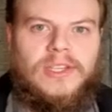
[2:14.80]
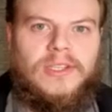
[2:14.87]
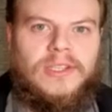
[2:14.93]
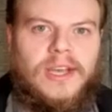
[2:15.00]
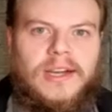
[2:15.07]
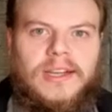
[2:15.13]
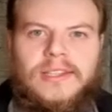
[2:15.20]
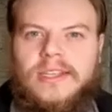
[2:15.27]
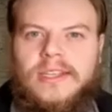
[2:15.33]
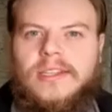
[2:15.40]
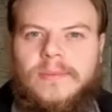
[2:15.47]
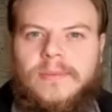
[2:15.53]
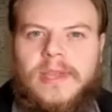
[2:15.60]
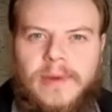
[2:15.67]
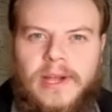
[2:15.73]
are considered
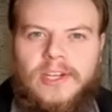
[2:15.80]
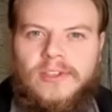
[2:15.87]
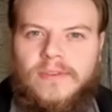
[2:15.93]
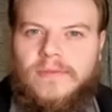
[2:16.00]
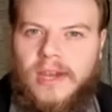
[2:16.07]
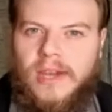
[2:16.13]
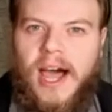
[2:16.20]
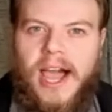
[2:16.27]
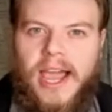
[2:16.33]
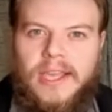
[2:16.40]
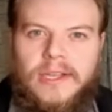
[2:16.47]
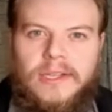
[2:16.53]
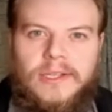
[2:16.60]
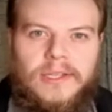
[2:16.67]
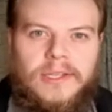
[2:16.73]
to be a bunch of
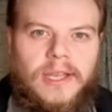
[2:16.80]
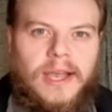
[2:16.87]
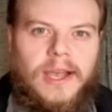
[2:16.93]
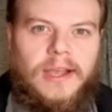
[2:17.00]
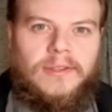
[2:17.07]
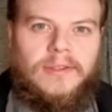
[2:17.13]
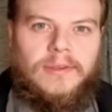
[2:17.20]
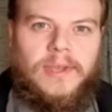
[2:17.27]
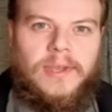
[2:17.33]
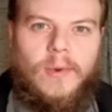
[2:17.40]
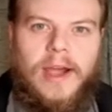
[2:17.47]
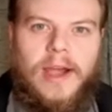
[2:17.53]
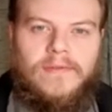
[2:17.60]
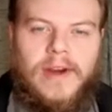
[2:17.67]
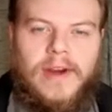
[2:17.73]
liars, to be
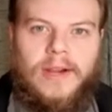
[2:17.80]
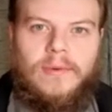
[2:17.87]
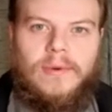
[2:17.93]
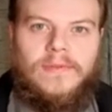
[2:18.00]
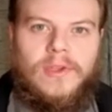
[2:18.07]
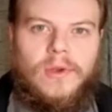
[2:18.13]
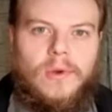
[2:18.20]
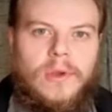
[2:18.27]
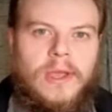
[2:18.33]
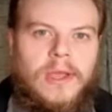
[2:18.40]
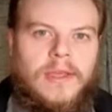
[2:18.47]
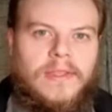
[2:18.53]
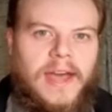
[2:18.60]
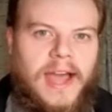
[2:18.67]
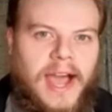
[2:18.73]
quite frank with you.
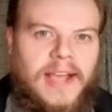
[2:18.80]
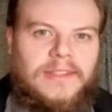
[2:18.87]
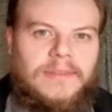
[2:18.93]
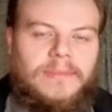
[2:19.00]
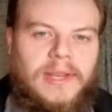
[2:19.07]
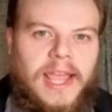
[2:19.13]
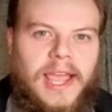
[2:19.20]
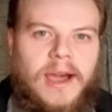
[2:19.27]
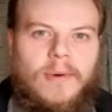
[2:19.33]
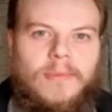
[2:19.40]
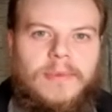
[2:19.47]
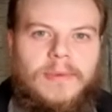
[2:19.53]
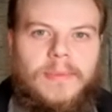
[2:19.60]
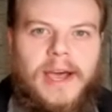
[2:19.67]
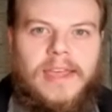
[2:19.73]
That hasn't been
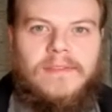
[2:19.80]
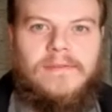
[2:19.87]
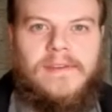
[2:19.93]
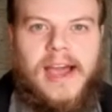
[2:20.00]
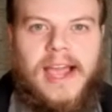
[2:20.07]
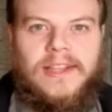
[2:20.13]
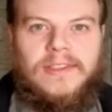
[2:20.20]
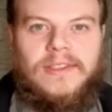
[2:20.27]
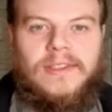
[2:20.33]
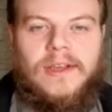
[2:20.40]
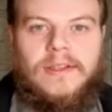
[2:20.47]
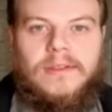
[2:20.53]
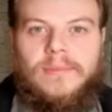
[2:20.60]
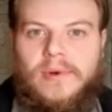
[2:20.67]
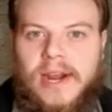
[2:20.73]
helped by the fact
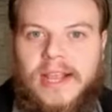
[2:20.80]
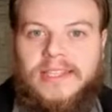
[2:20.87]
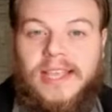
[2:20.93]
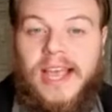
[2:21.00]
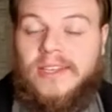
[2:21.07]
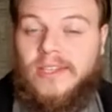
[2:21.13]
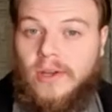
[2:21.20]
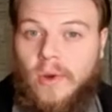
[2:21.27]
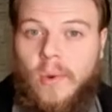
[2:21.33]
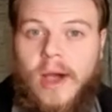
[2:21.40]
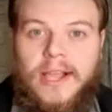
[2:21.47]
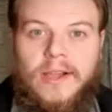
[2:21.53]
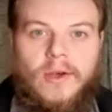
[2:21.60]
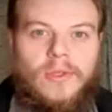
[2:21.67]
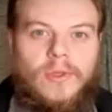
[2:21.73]
that Brexit hasn't
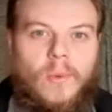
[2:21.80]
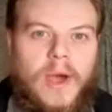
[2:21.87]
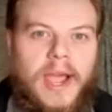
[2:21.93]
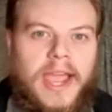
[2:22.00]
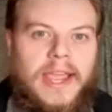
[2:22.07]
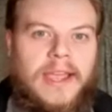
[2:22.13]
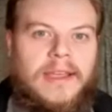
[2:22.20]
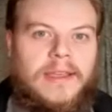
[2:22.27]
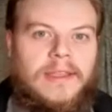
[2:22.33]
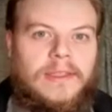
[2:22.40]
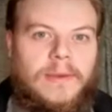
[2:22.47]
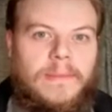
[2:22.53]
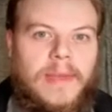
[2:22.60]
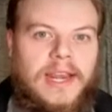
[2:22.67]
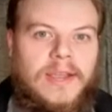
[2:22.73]
quite gone the way that
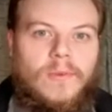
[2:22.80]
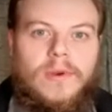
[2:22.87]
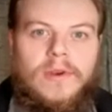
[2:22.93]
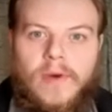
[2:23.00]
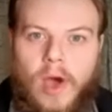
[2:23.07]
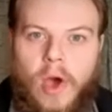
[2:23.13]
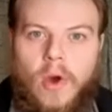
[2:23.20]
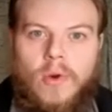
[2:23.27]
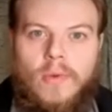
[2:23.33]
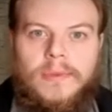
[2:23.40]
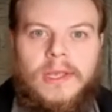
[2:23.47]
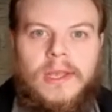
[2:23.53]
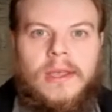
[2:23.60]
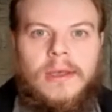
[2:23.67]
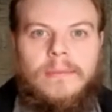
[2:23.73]
many would have
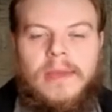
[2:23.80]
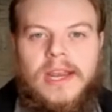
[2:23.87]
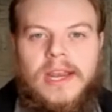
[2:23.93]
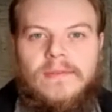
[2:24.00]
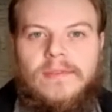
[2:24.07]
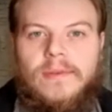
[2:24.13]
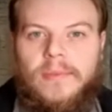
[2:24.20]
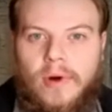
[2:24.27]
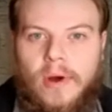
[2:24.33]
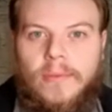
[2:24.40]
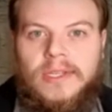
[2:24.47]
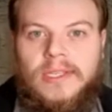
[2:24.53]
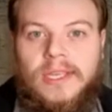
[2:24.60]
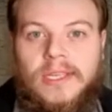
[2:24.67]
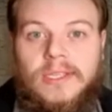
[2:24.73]
hoped. Many of the
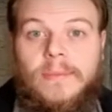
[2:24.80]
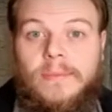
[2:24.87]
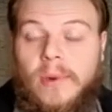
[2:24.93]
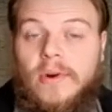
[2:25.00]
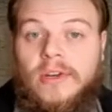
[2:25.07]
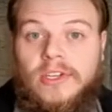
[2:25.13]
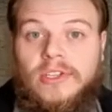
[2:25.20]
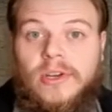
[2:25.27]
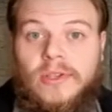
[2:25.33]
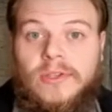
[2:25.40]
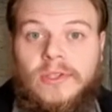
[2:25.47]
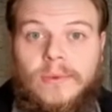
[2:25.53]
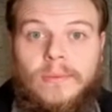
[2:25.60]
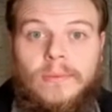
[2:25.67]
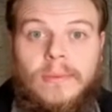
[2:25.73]
promises that Boris
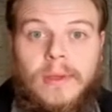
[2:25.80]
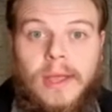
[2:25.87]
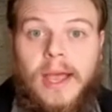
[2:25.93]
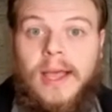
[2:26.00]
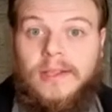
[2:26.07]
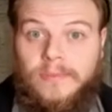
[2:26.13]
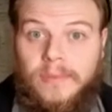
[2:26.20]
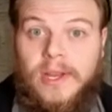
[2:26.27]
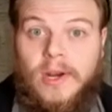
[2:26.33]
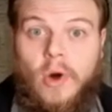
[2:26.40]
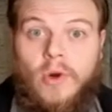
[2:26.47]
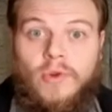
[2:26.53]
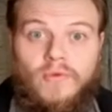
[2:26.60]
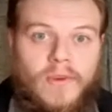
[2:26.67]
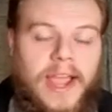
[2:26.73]
Johnson has been
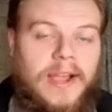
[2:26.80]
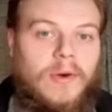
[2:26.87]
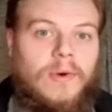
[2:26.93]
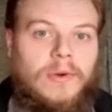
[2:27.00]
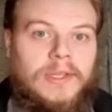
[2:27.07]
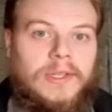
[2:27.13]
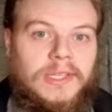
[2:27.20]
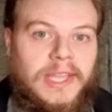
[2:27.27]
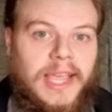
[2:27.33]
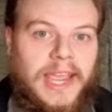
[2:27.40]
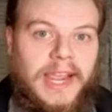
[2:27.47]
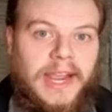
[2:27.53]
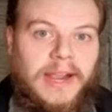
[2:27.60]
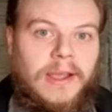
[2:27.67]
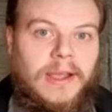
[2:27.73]
on record as
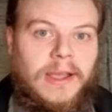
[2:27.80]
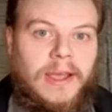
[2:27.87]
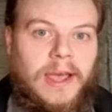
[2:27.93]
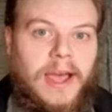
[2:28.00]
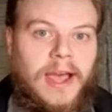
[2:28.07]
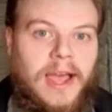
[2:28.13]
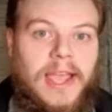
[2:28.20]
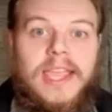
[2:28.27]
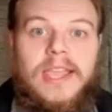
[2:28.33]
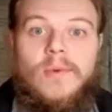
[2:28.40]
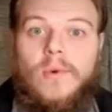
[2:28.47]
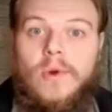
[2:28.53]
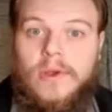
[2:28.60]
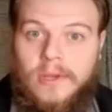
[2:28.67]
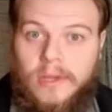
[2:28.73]
saying he
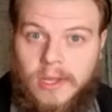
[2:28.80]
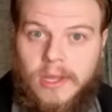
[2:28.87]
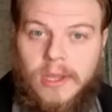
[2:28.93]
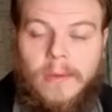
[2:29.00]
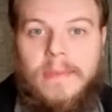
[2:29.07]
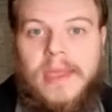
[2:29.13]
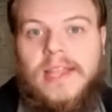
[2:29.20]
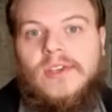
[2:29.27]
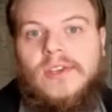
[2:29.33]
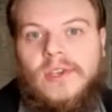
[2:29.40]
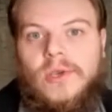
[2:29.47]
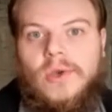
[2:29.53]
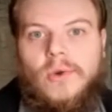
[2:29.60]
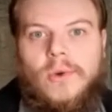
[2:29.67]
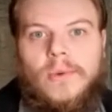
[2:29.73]
would commit
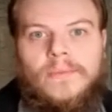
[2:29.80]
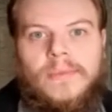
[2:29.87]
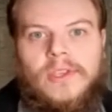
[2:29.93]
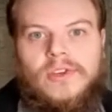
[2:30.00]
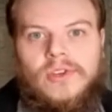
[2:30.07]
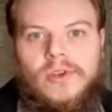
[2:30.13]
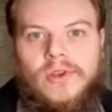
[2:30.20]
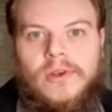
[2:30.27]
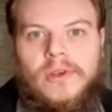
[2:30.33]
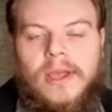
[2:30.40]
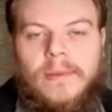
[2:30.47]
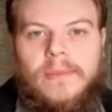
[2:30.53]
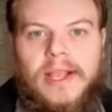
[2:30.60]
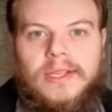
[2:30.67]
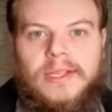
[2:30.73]
to should
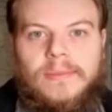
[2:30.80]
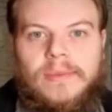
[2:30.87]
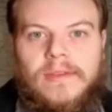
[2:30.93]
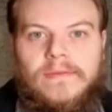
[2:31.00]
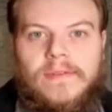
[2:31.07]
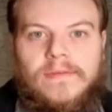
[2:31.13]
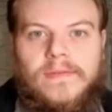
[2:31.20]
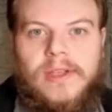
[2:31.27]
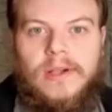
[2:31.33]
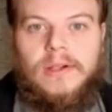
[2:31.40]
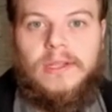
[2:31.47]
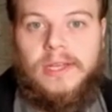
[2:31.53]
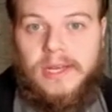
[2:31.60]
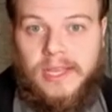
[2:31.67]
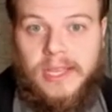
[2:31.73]
Brexit be fulfilled
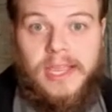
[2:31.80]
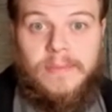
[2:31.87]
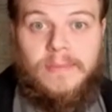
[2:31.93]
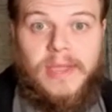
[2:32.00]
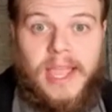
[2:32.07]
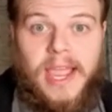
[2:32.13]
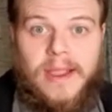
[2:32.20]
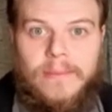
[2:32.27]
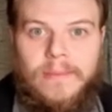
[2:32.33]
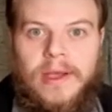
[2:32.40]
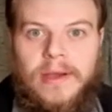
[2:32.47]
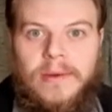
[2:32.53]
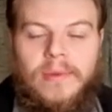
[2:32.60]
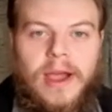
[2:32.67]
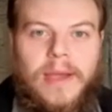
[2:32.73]
and he became
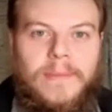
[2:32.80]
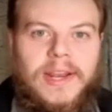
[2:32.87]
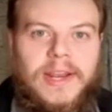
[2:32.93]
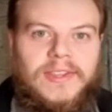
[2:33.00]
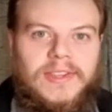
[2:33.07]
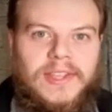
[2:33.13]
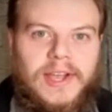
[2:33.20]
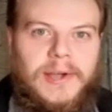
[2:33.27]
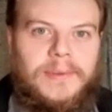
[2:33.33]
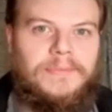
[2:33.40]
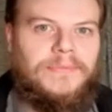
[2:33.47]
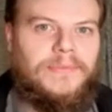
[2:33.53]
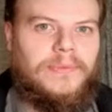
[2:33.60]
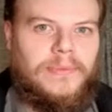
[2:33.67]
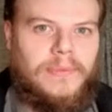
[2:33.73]
Prime Minister,
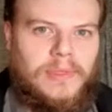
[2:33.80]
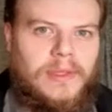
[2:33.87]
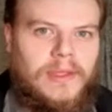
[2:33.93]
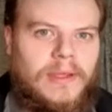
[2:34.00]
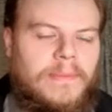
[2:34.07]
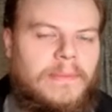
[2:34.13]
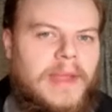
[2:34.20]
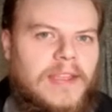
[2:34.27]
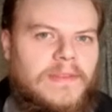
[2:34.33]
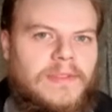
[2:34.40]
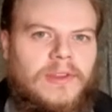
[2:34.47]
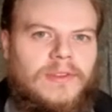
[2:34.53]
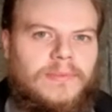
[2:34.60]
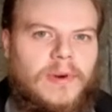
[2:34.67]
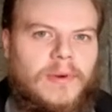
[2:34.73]
many of
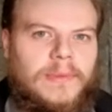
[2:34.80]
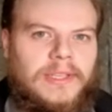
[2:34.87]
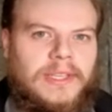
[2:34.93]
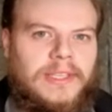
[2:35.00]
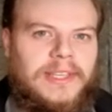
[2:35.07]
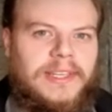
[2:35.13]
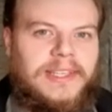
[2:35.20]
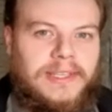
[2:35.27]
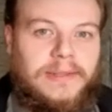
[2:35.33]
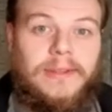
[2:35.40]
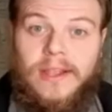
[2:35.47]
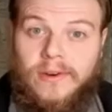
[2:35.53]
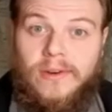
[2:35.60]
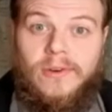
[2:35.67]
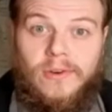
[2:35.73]
those promises
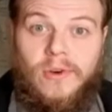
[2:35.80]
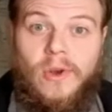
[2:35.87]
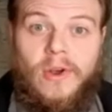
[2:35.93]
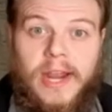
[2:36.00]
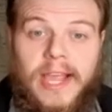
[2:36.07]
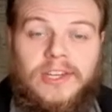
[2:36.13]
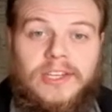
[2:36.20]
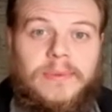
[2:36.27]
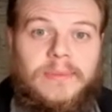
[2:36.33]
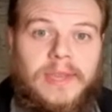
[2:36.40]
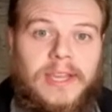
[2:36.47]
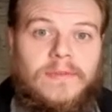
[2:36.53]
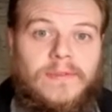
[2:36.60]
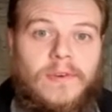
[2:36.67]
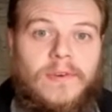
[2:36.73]
are not actually
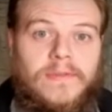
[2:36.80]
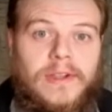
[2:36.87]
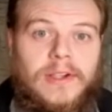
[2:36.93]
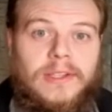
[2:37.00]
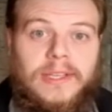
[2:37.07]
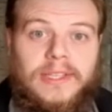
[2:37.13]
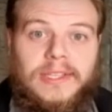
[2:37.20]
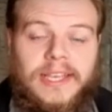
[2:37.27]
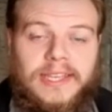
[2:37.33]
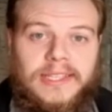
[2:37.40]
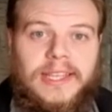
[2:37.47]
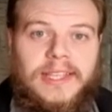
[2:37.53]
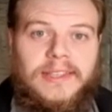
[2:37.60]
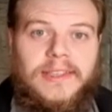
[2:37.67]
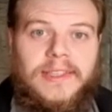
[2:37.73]
being fulfilled as they
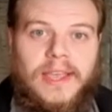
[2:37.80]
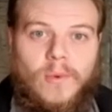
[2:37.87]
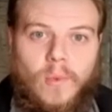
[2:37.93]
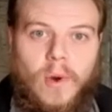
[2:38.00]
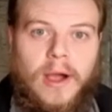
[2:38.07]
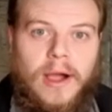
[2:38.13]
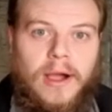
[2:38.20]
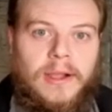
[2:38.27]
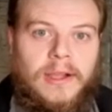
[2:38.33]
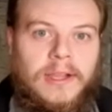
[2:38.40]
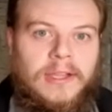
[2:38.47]
said that they were.